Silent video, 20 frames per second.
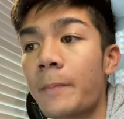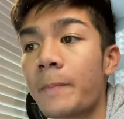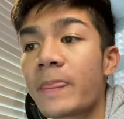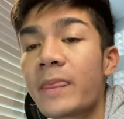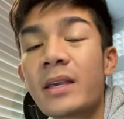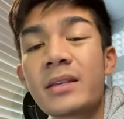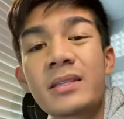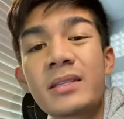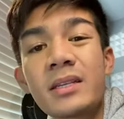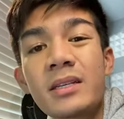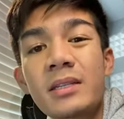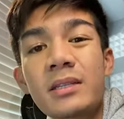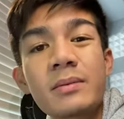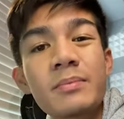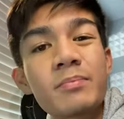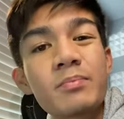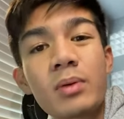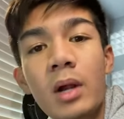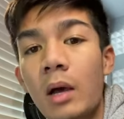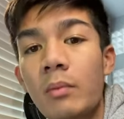This is
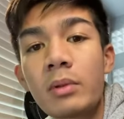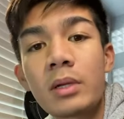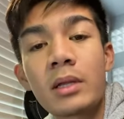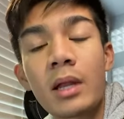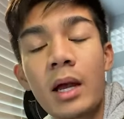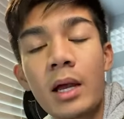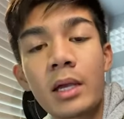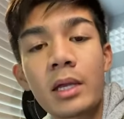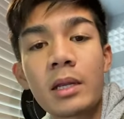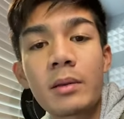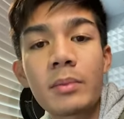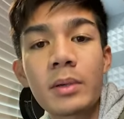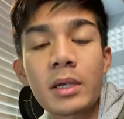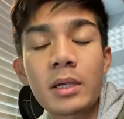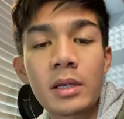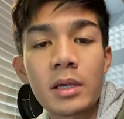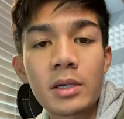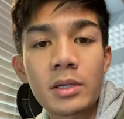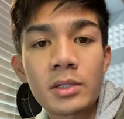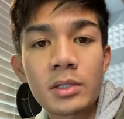probably not going to be
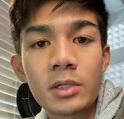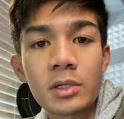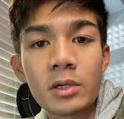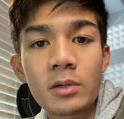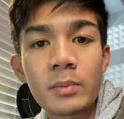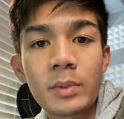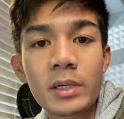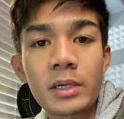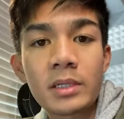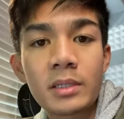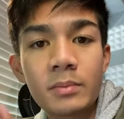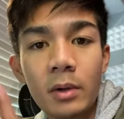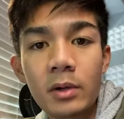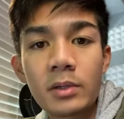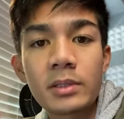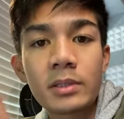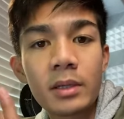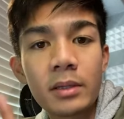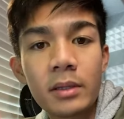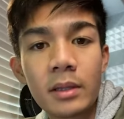an issue because
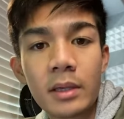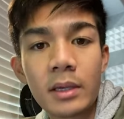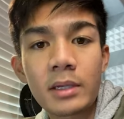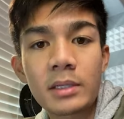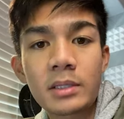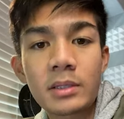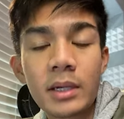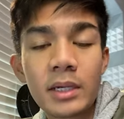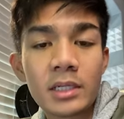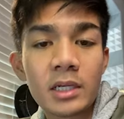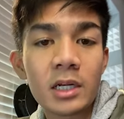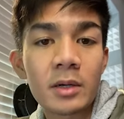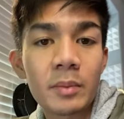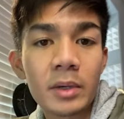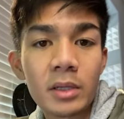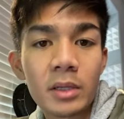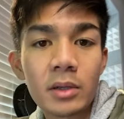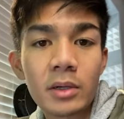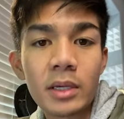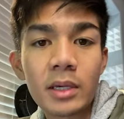most of the things you guys are going to
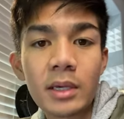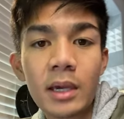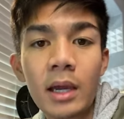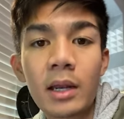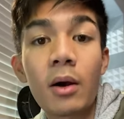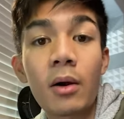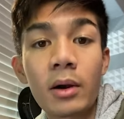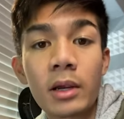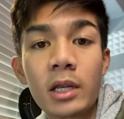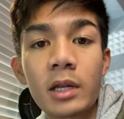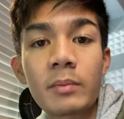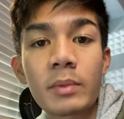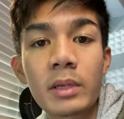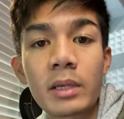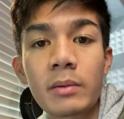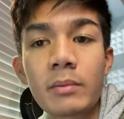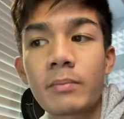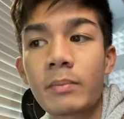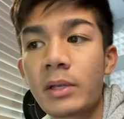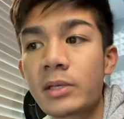be looking at are going to
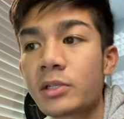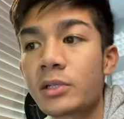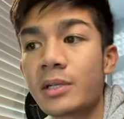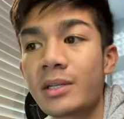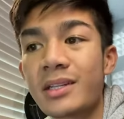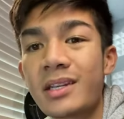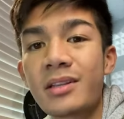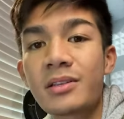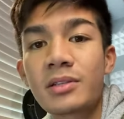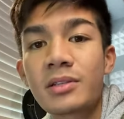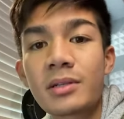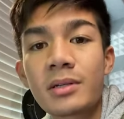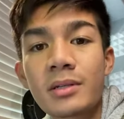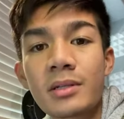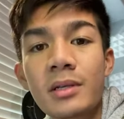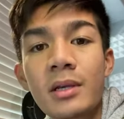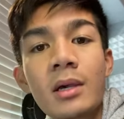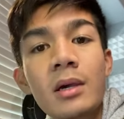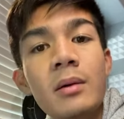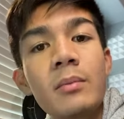be mentioned in
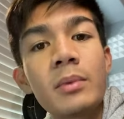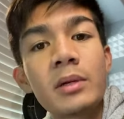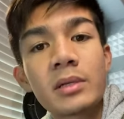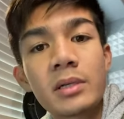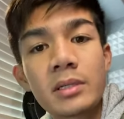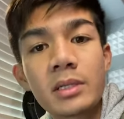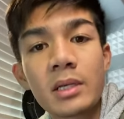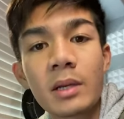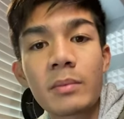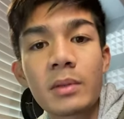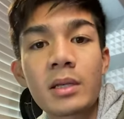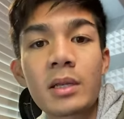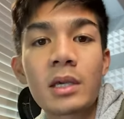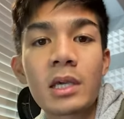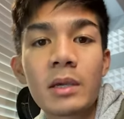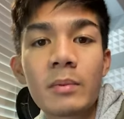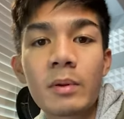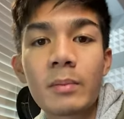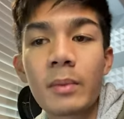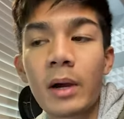inches, but just something to
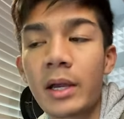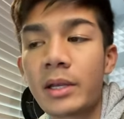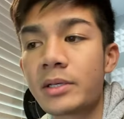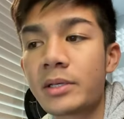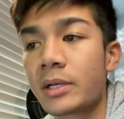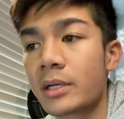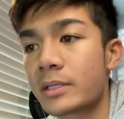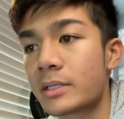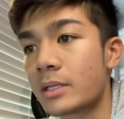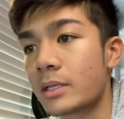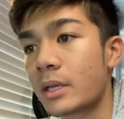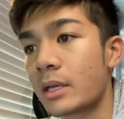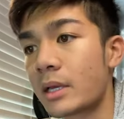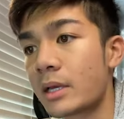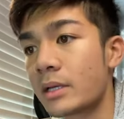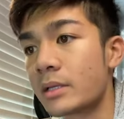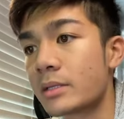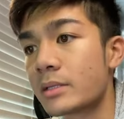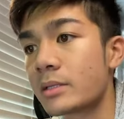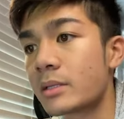keep in mind just in
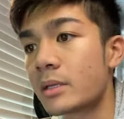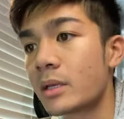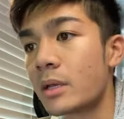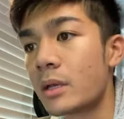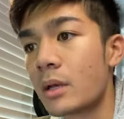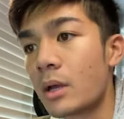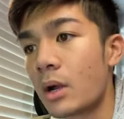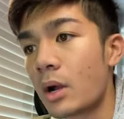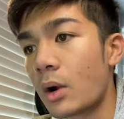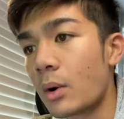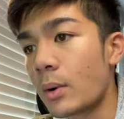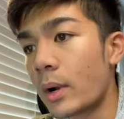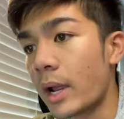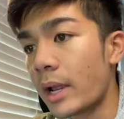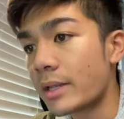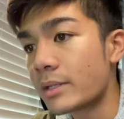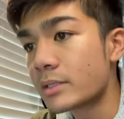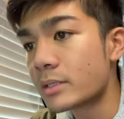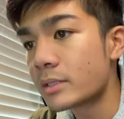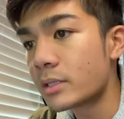case. All
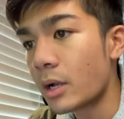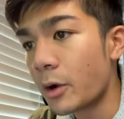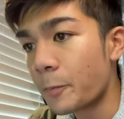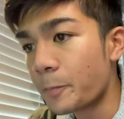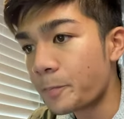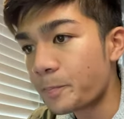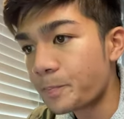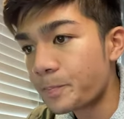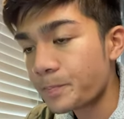right, so,